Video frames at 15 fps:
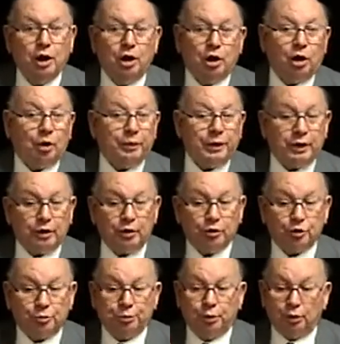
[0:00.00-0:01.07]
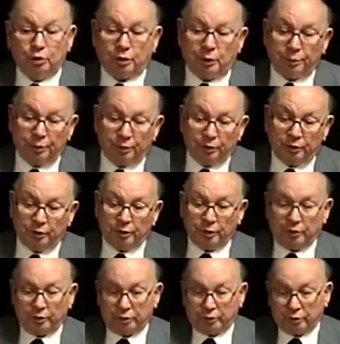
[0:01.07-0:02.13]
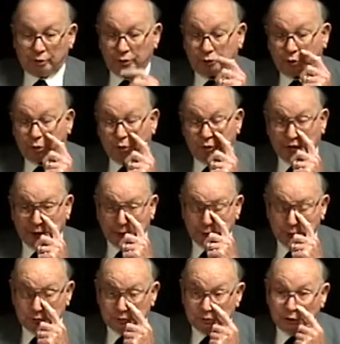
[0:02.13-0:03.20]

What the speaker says: all we had to do was pull it up and throw it down.